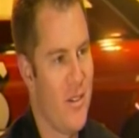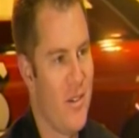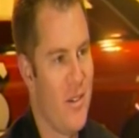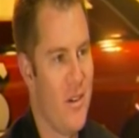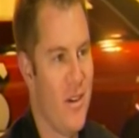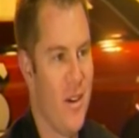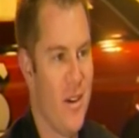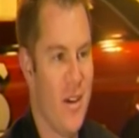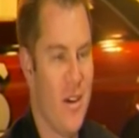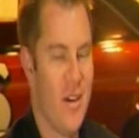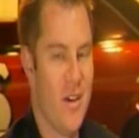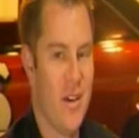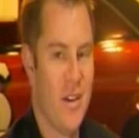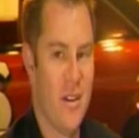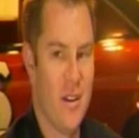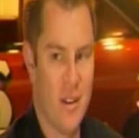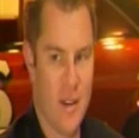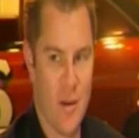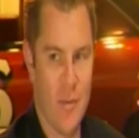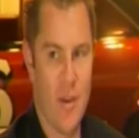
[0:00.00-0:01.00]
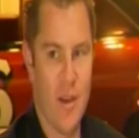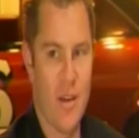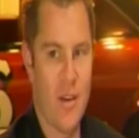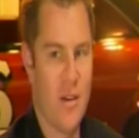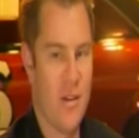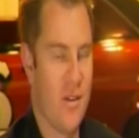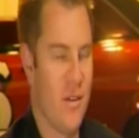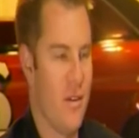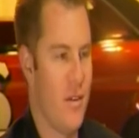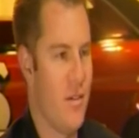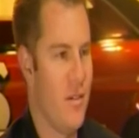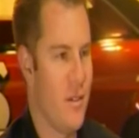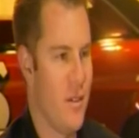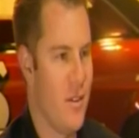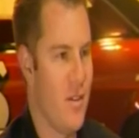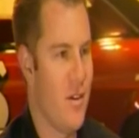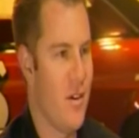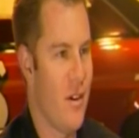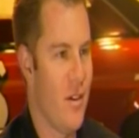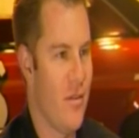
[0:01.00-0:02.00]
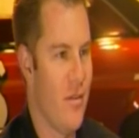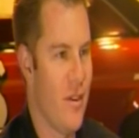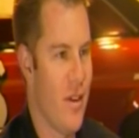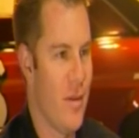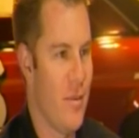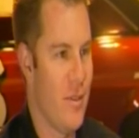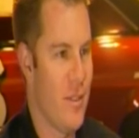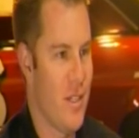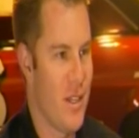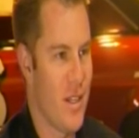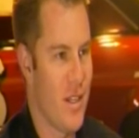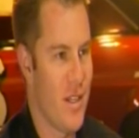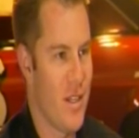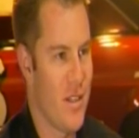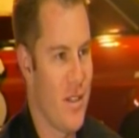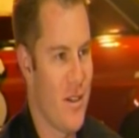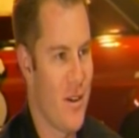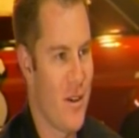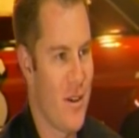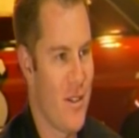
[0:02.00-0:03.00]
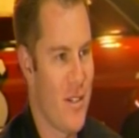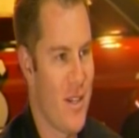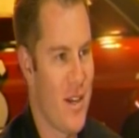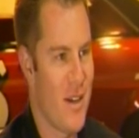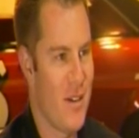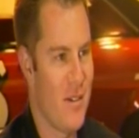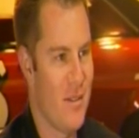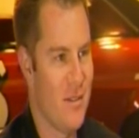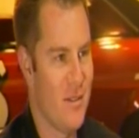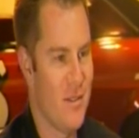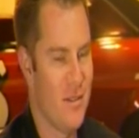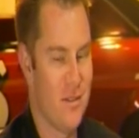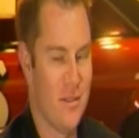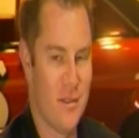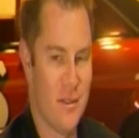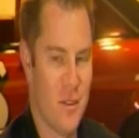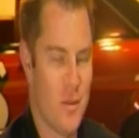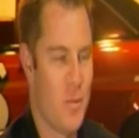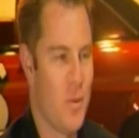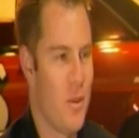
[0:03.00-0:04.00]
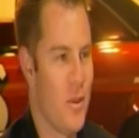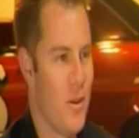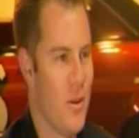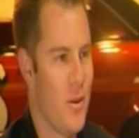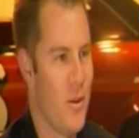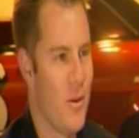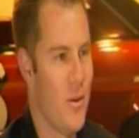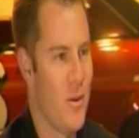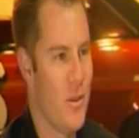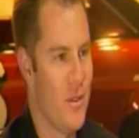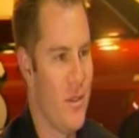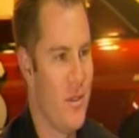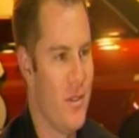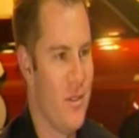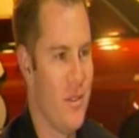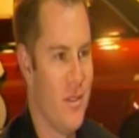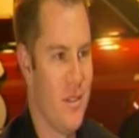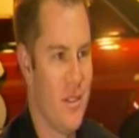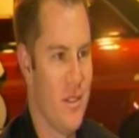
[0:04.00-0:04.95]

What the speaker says: So to come here to the Hall of Fame and check these cars out, and it's pretty cool.